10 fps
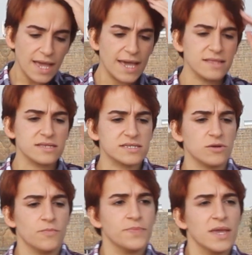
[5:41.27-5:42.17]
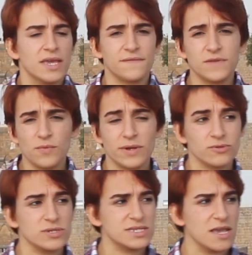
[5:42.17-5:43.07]
And so if you
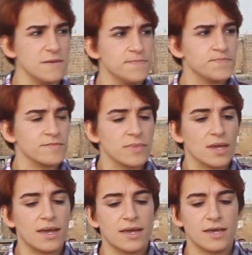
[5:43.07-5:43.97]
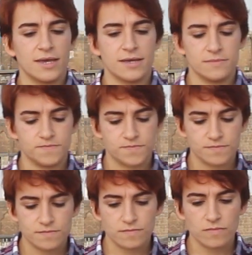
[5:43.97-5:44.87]
want to say
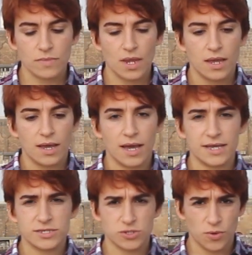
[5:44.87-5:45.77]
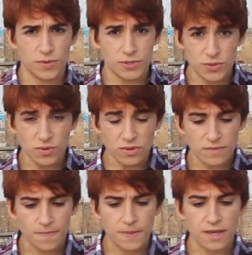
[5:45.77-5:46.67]
I saw you,
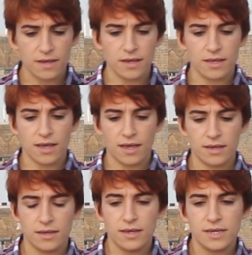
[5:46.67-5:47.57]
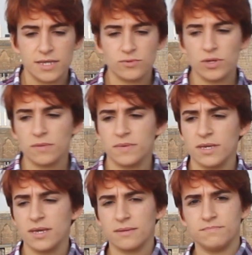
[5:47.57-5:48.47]
it will
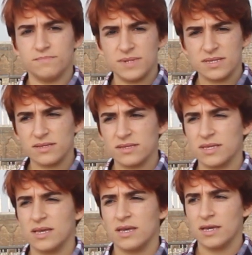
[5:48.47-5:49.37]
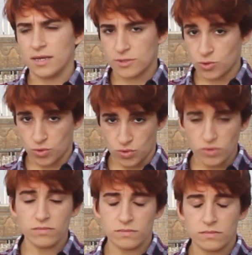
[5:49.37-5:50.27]
be min
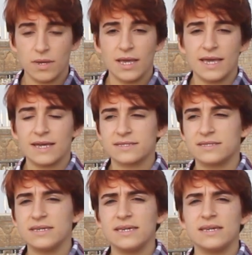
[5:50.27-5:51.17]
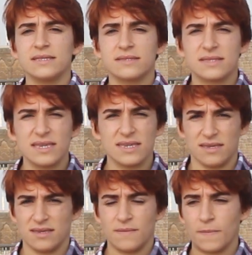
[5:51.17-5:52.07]
tu dt,